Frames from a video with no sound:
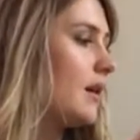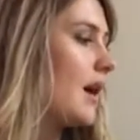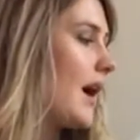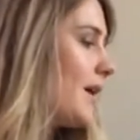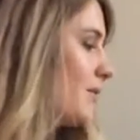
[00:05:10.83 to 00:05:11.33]

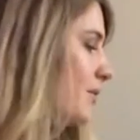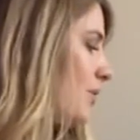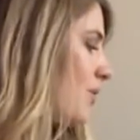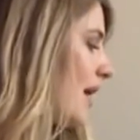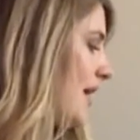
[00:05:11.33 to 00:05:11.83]
I don't
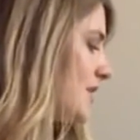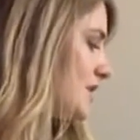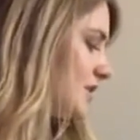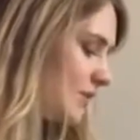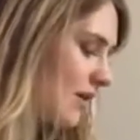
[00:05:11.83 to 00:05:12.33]
know why
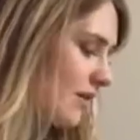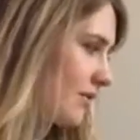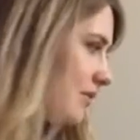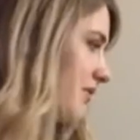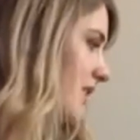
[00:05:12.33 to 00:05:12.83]
she
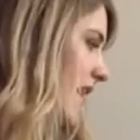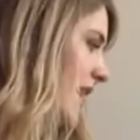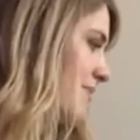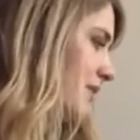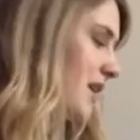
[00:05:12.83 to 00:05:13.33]
swallowed a
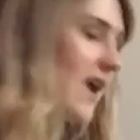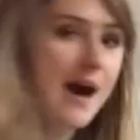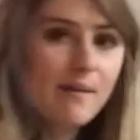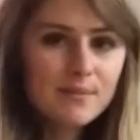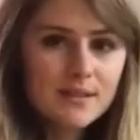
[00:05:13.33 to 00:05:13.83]
fly,
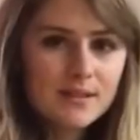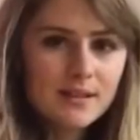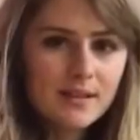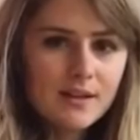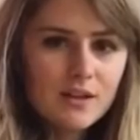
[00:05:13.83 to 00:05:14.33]
perhaps
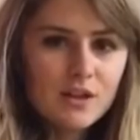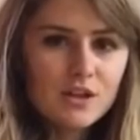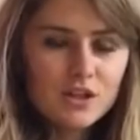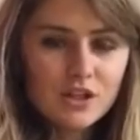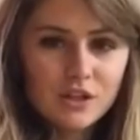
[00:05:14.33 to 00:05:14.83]

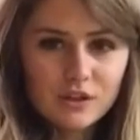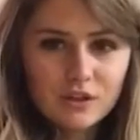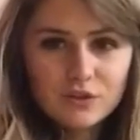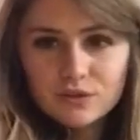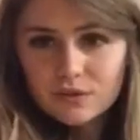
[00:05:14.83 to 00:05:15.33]

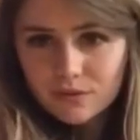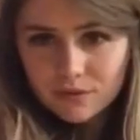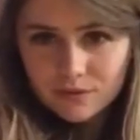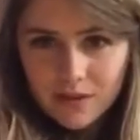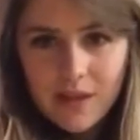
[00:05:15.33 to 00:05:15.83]
she'll,
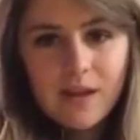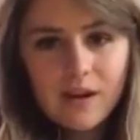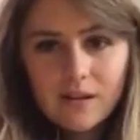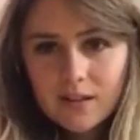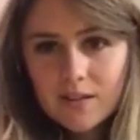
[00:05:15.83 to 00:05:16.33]
and then
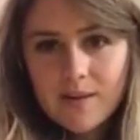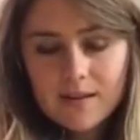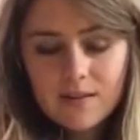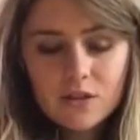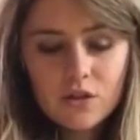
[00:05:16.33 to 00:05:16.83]
I'll
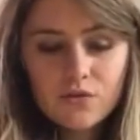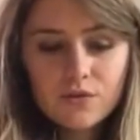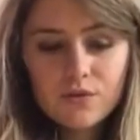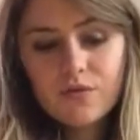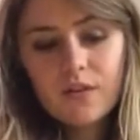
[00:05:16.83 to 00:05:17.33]
expect the
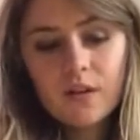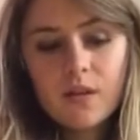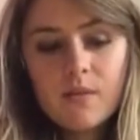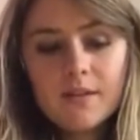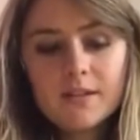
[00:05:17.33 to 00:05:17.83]
children to fill
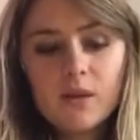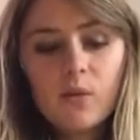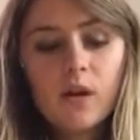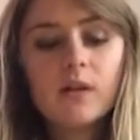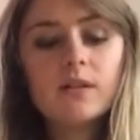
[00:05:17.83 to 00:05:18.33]
in the missing
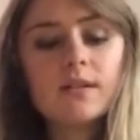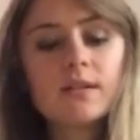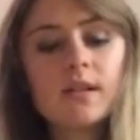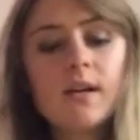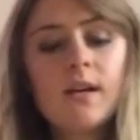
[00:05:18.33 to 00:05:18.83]
words.